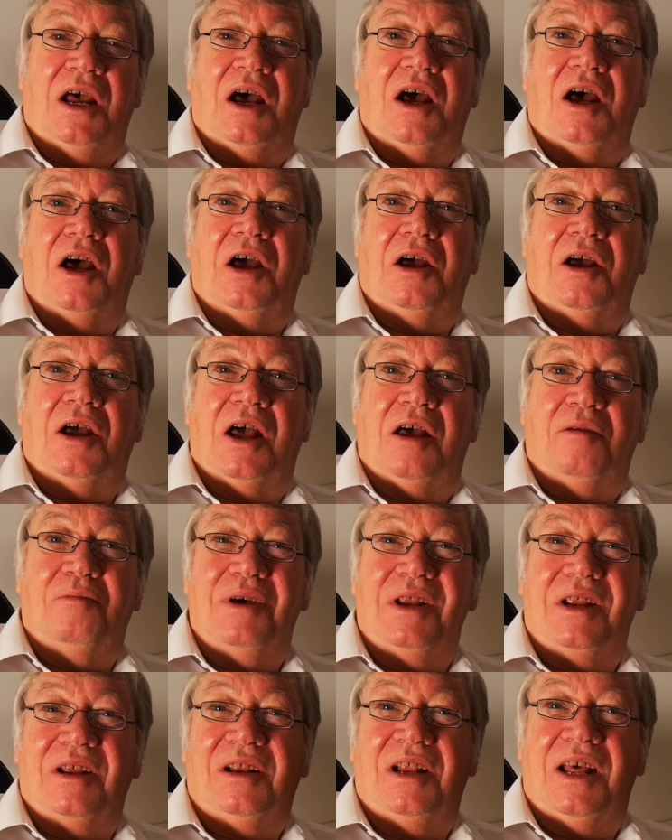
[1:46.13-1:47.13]
I
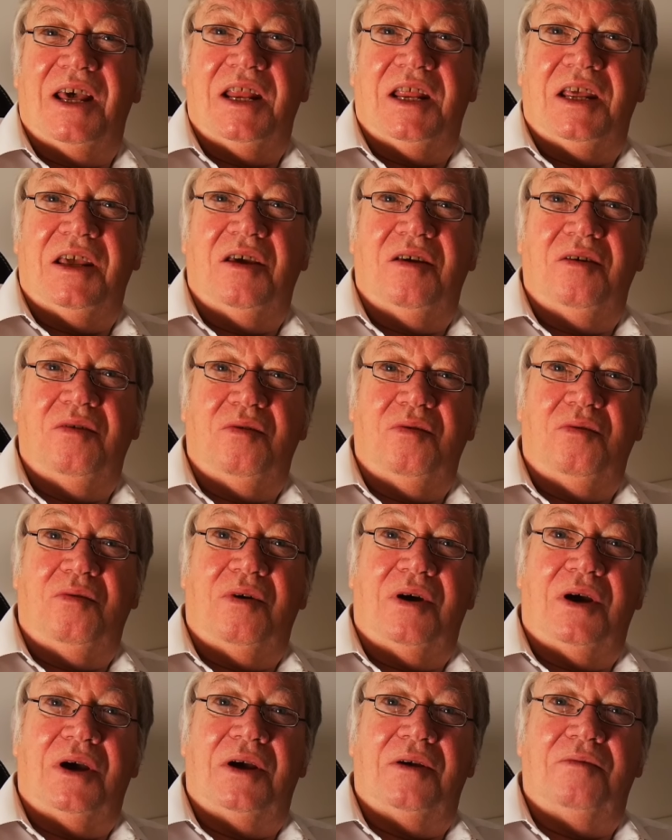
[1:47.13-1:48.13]
met a lady
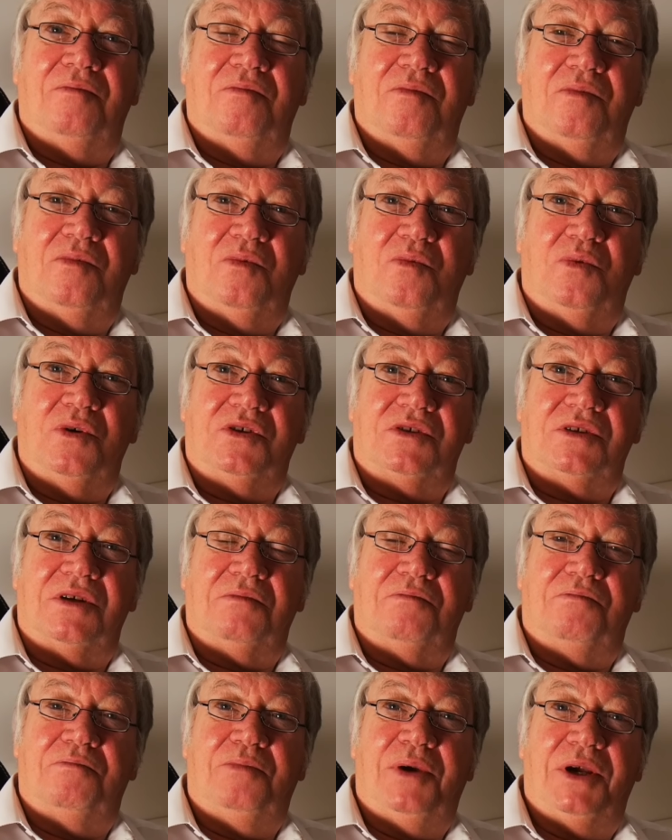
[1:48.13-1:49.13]
who was
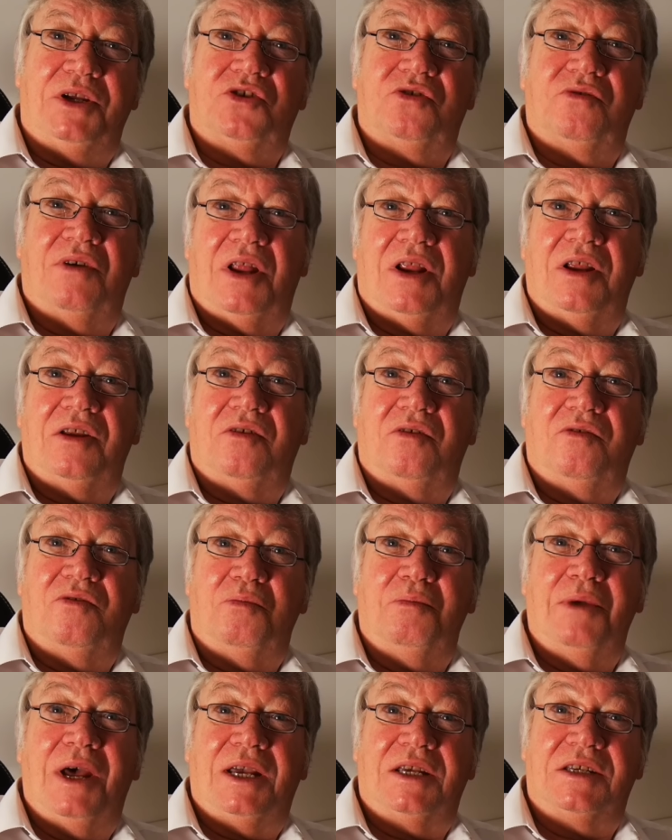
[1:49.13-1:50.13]
a picture editor of
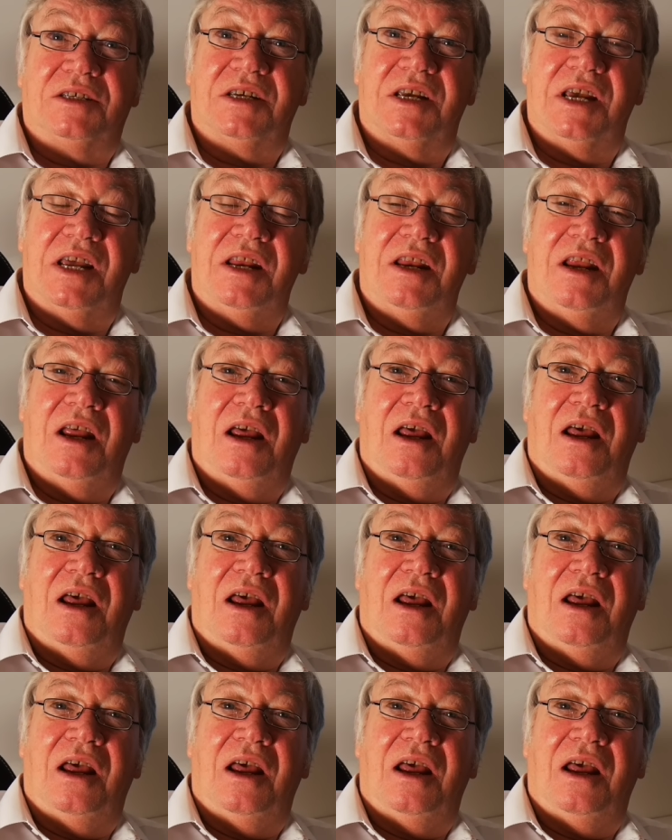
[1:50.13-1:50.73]
a magazine,